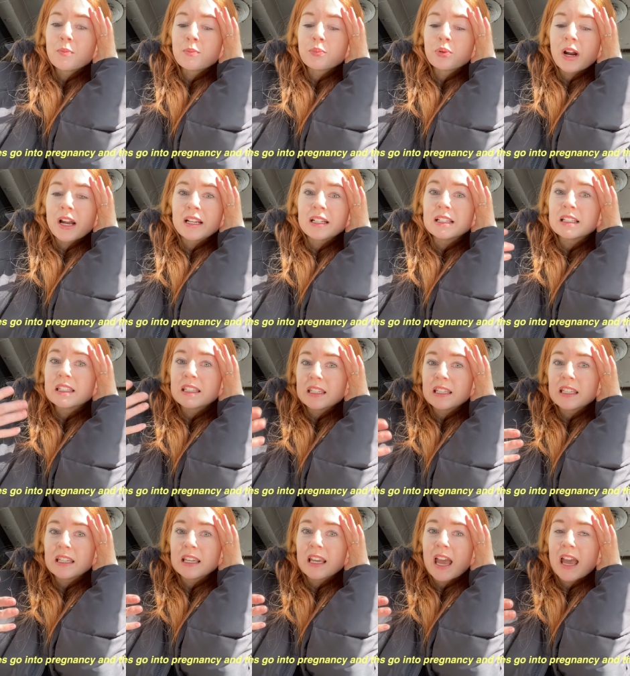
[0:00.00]

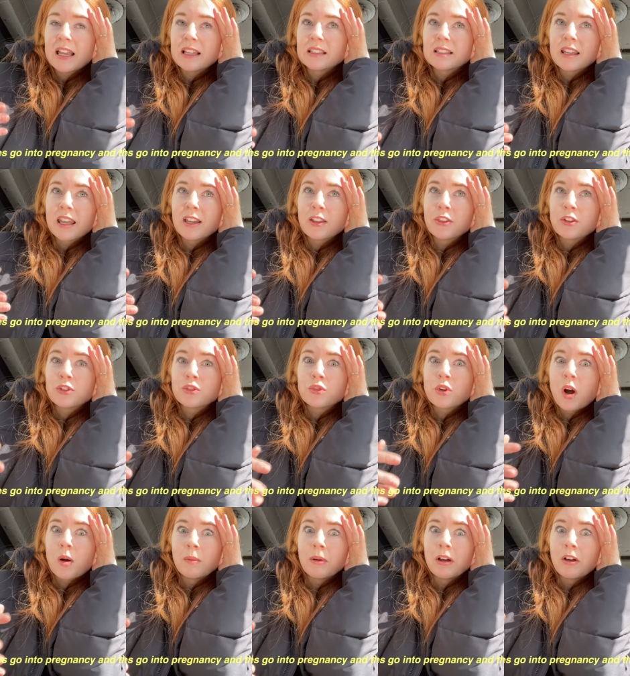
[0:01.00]
pregnancy and like the
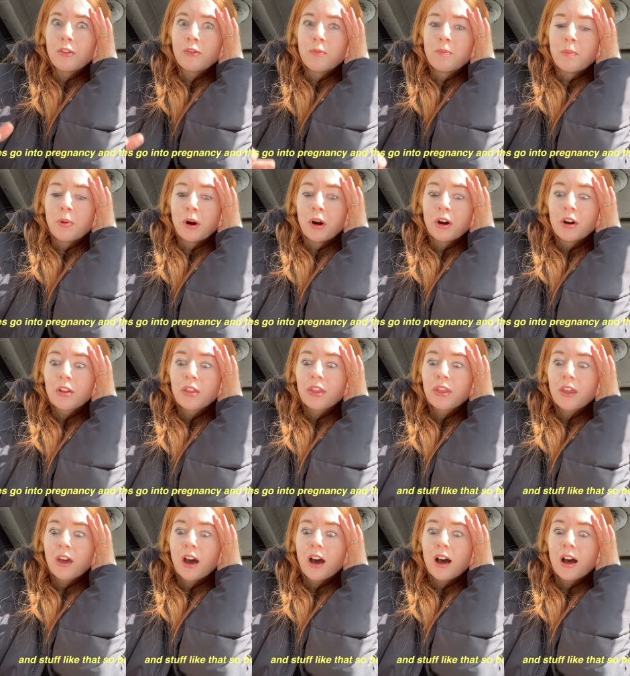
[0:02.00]
trauma of birth
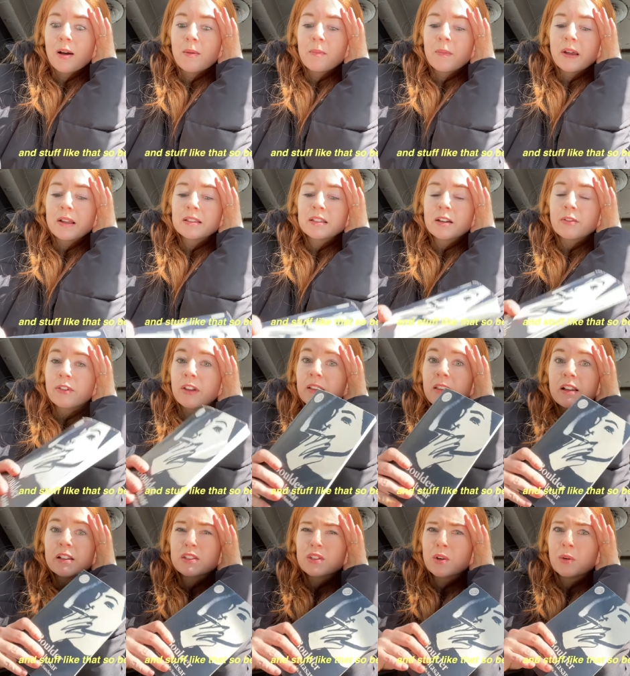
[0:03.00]
and stuff like
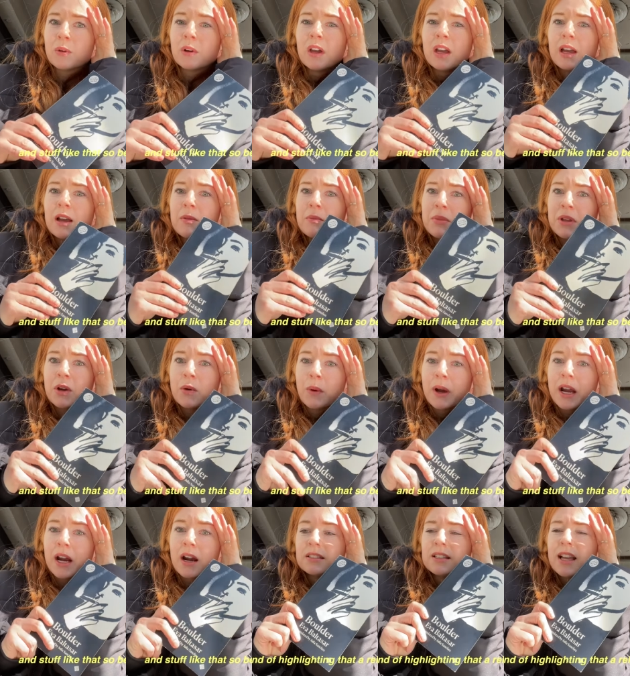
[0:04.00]
that, so be
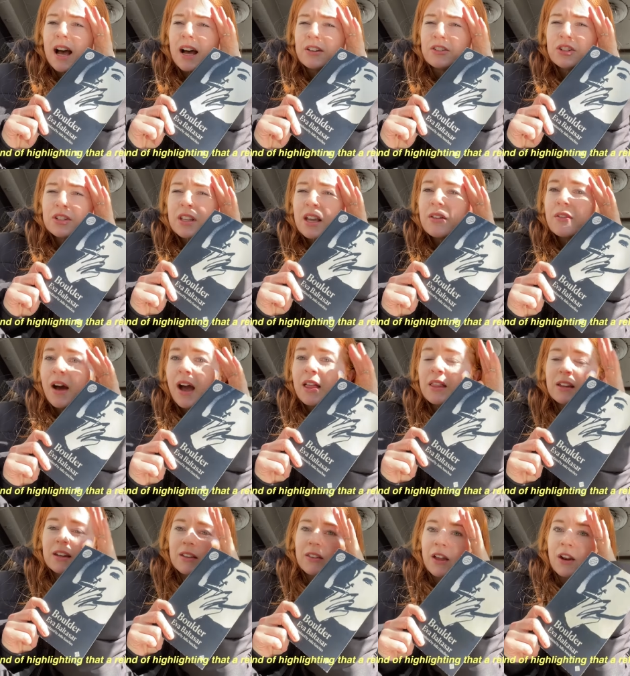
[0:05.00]
aware. Yeah, just kind of
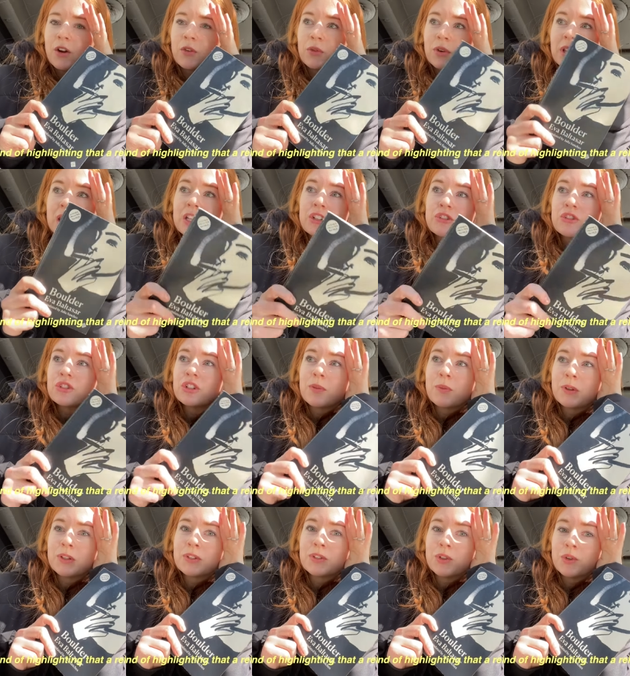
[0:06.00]
highlighting that a relationship
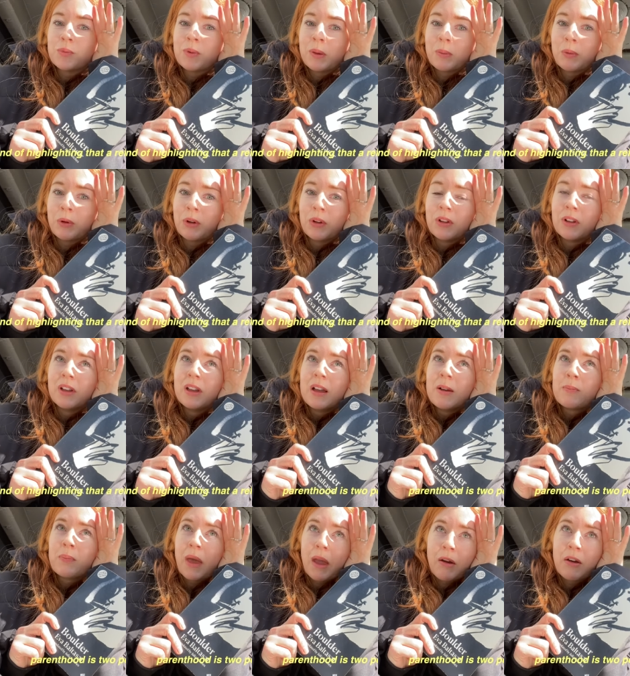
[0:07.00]
is two people,
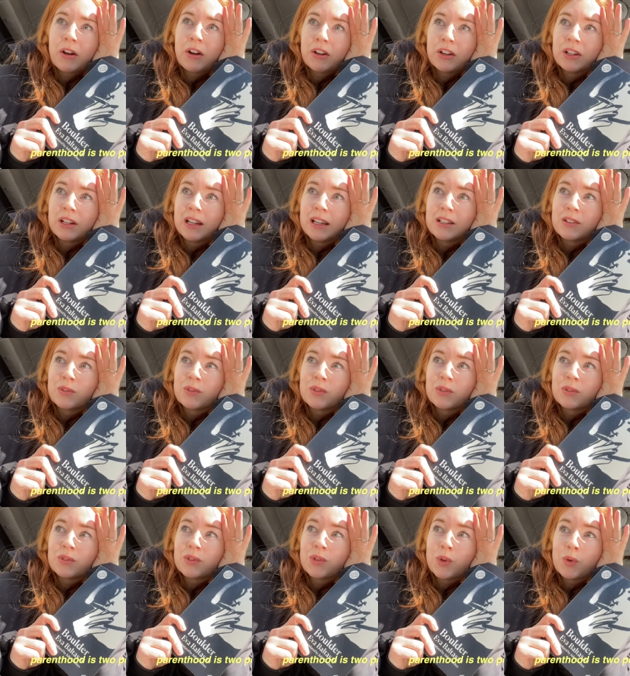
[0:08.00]
parenthood is
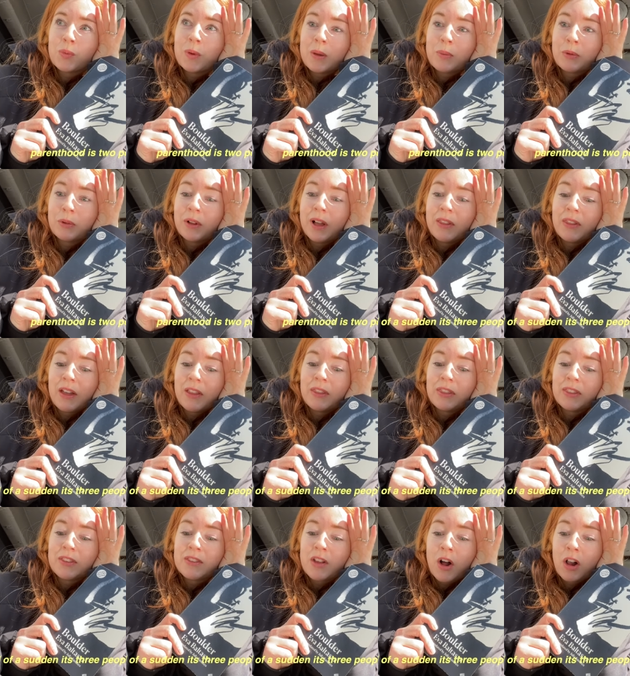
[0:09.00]
two people, and
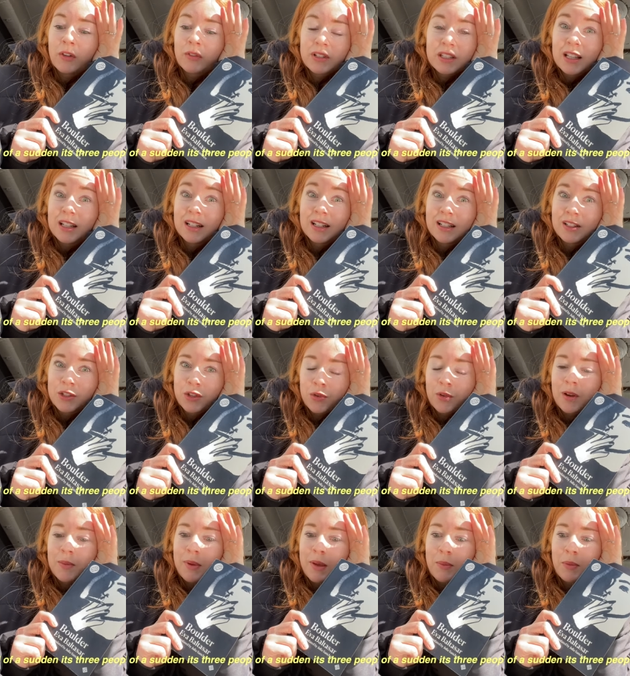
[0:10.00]
then all of a sudden it's
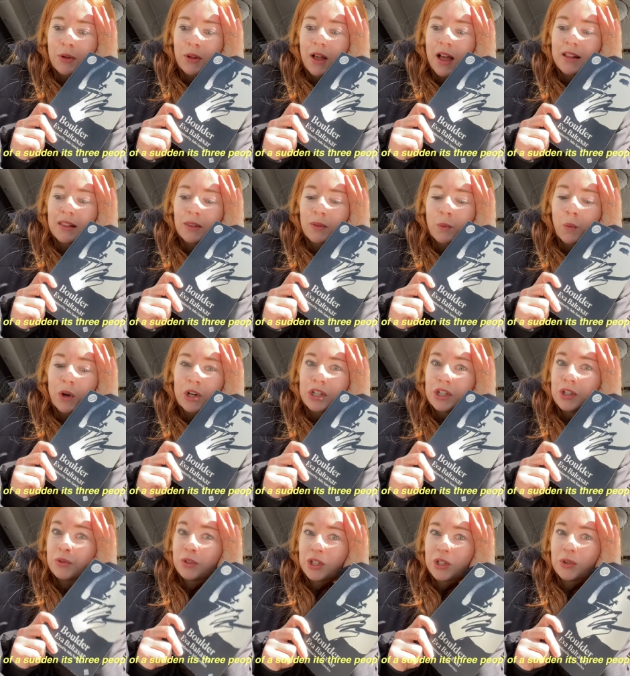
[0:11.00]
three people, and what do
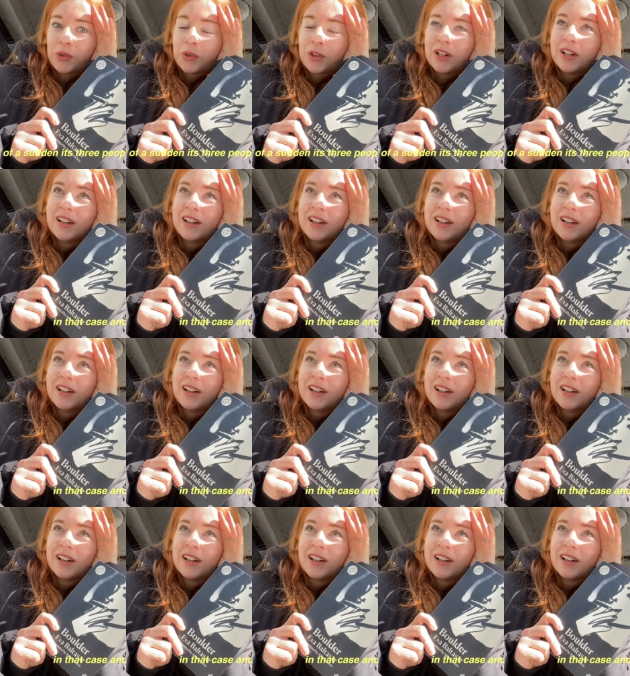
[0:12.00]
you do